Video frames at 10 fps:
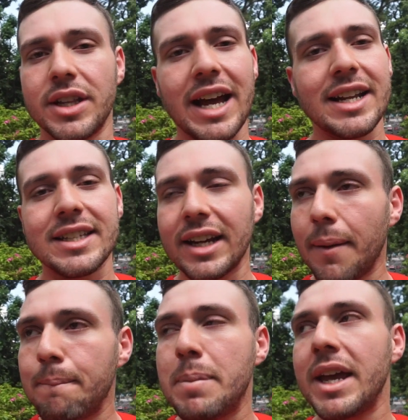And that is like
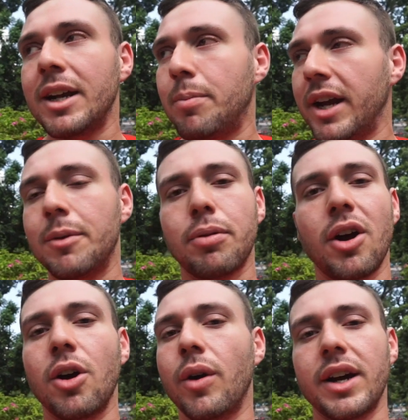a big, big
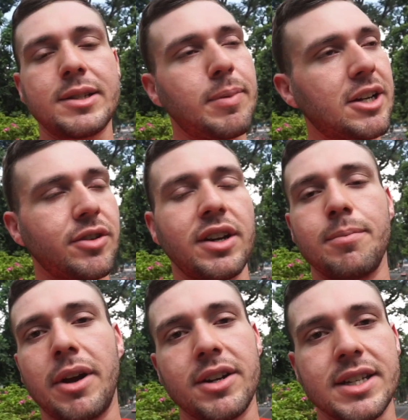pro, especially in
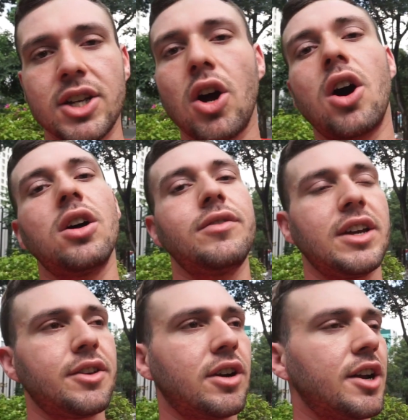comparison to all of
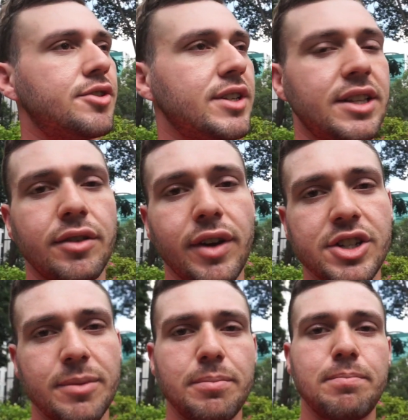the other countries in the
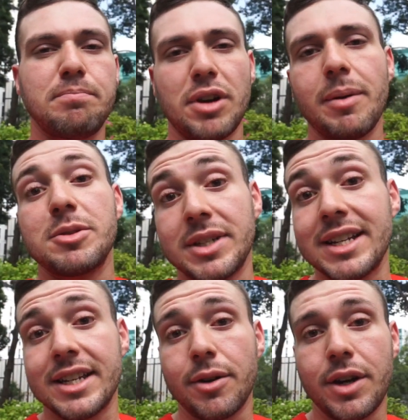region, pretty much
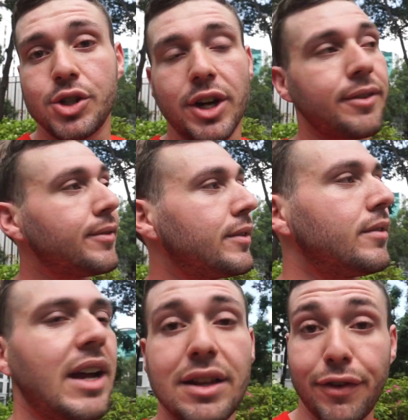besides Indonesia and the